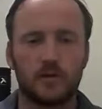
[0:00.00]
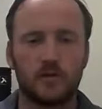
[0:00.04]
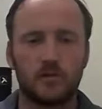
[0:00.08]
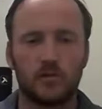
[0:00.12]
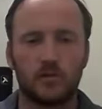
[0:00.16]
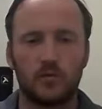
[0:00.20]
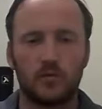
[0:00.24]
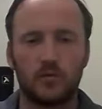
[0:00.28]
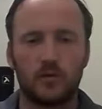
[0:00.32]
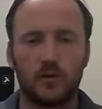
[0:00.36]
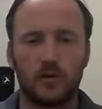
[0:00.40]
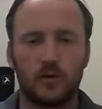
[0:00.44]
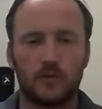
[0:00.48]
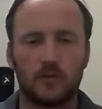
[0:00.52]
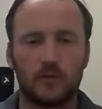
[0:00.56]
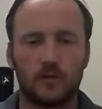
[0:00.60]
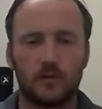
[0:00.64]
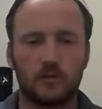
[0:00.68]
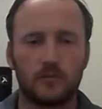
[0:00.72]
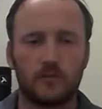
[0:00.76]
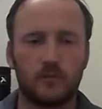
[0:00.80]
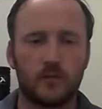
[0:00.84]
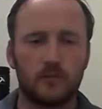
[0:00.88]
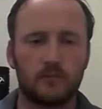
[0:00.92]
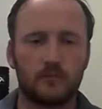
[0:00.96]
to
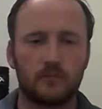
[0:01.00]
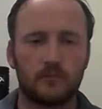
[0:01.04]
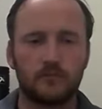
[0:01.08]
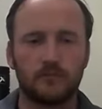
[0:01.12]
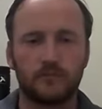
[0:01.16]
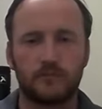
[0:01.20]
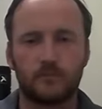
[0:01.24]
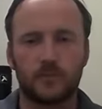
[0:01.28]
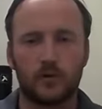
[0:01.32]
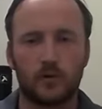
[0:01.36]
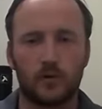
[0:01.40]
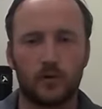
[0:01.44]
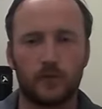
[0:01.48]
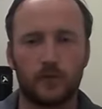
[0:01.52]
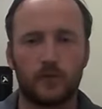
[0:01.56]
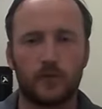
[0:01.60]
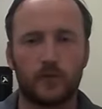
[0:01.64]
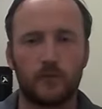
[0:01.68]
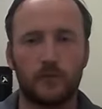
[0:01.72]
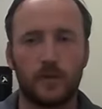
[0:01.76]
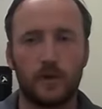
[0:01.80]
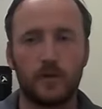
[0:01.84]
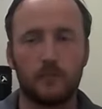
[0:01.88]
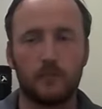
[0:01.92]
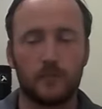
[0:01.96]
going
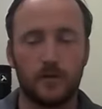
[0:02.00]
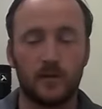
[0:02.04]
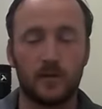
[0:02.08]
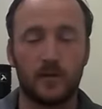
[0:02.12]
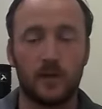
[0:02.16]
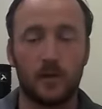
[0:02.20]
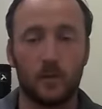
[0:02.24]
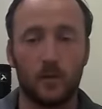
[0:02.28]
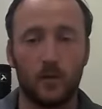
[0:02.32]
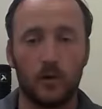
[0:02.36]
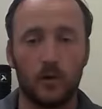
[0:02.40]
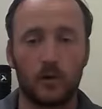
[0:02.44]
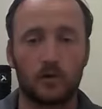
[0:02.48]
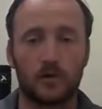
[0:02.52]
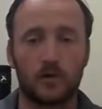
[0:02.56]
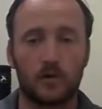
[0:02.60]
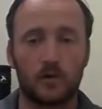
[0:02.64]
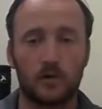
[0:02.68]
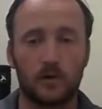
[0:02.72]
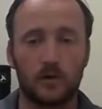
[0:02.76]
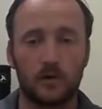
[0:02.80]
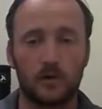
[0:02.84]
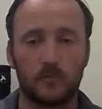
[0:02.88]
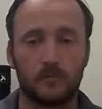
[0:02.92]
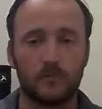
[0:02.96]
from being busy at work
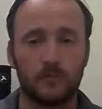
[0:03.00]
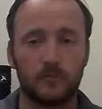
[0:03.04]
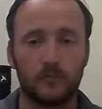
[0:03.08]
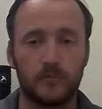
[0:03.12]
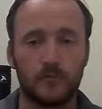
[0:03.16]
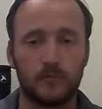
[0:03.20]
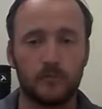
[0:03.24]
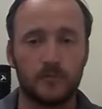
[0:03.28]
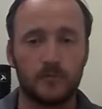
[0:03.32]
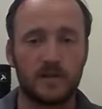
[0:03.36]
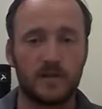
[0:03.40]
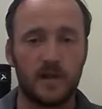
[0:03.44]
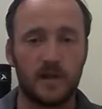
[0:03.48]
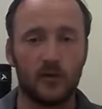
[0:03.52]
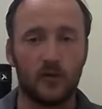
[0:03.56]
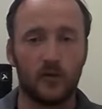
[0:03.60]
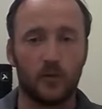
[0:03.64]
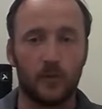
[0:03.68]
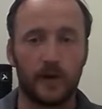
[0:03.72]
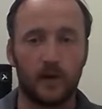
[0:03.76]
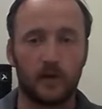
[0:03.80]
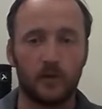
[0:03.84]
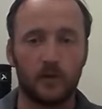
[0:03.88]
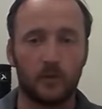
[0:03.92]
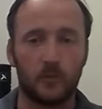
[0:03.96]
to zero
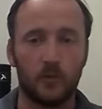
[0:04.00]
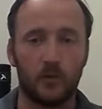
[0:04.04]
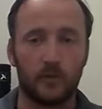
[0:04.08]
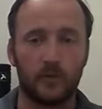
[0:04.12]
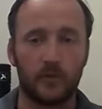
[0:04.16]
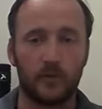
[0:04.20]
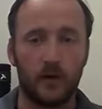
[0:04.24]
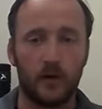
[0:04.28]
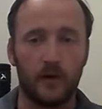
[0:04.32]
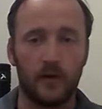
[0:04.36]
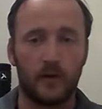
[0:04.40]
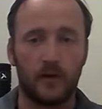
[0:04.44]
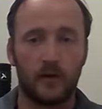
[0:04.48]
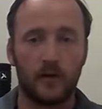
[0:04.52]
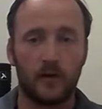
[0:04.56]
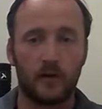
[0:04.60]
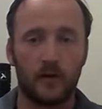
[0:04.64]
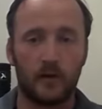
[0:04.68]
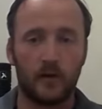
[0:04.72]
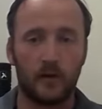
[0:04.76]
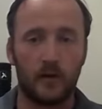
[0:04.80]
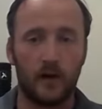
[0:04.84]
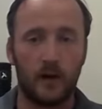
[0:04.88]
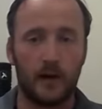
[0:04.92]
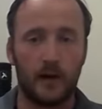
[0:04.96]
income overnight.
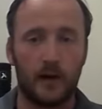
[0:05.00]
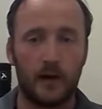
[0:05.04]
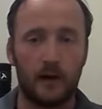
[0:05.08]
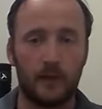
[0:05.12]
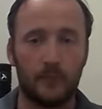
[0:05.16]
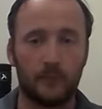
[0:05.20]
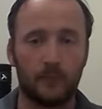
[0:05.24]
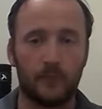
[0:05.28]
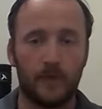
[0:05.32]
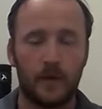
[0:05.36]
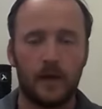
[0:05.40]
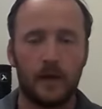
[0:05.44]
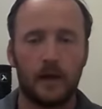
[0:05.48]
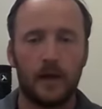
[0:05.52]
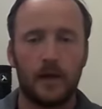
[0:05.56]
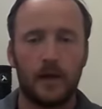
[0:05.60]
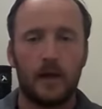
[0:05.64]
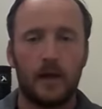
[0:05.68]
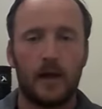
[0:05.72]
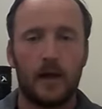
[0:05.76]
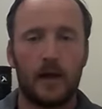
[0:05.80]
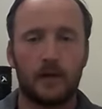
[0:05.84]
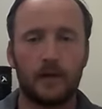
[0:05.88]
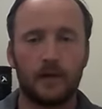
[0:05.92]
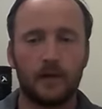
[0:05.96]
Um,
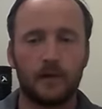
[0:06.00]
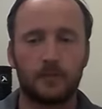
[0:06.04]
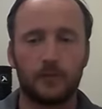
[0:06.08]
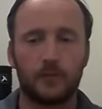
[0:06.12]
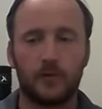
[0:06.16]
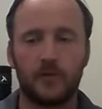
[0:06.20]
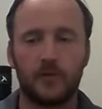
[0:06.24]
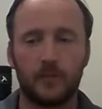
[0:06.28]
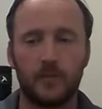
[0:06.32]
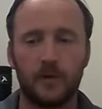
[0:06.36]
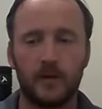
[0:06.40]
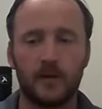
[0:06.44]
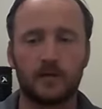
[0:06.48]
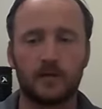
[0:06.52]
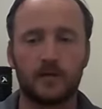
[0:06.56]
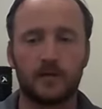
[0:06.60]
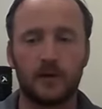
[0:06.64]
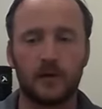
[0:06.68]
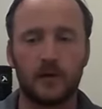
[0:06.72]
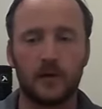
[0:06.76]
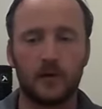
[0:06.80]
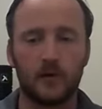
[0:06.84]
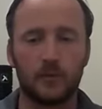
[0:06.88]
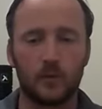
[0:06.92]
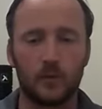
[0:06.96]
and I suppose the biggest
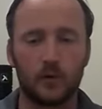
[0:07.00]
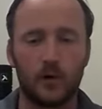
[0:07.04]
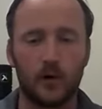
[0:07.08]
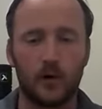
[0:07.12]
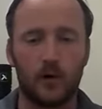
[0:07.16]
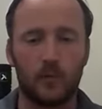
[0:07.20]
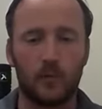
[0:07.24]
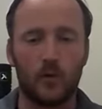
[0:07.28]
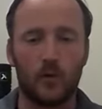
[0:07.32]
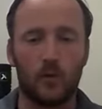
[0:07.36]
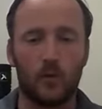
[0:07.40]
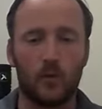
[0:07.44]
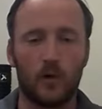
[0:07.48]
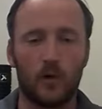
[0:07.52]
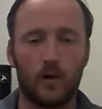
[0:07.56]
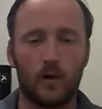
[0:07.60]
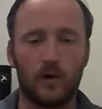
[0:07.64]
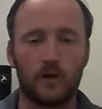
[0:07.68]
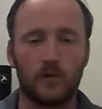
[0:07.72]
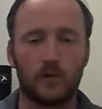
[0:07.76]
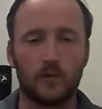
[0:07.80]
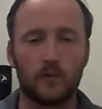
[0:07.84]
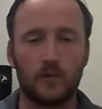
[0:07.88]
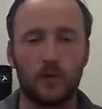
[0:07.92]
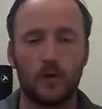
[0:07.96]
thing I was worried about
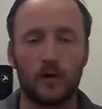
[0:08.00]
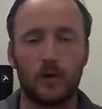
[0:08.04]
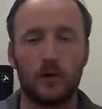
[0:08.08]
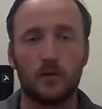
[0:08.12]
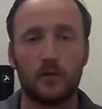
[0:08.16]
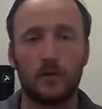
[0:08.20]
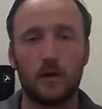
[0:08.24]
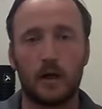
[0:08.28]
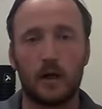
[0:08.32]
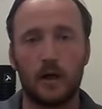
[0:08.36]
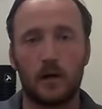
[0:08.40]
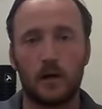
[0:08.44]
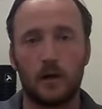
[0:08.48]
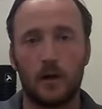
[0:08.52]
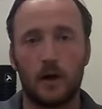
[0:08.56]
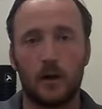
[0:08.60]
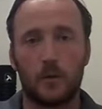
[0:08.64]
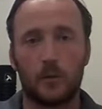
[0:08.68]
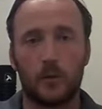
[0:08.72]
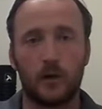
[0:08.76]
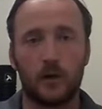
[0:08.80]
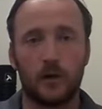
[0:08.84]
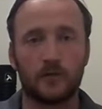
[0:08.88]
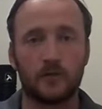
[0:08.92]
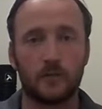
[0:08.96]
was uh,
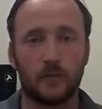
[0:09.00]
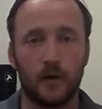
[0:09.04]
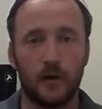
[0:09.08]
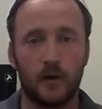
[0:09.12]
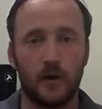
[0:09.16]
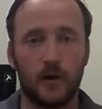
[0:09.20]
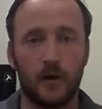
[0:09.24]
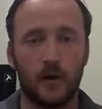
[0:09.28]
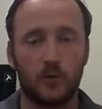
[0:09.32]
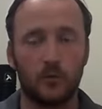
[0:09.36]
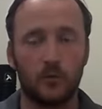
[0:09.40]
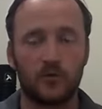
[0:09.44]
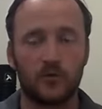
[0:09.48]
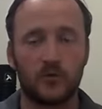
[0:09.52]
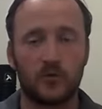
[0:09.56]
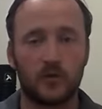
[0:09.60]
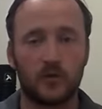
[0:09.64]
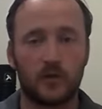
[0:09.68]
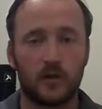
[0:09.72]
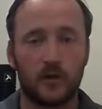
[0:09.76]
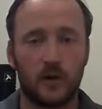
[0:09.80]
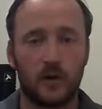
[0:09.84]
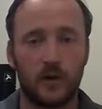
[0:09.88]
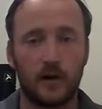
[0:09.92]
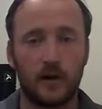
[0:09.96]
we we're after buying a house
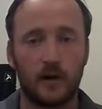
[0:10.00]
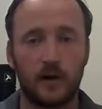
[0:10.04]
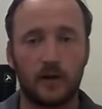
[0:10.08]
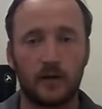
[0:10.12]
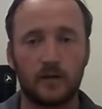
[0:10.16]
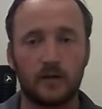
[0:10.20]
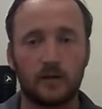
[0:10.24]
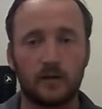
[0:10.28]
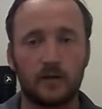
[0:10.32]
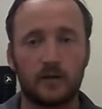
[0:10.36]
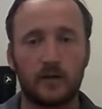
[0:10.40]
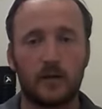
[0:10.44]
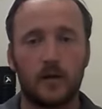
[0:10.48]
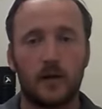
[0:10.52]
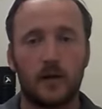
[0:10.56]
and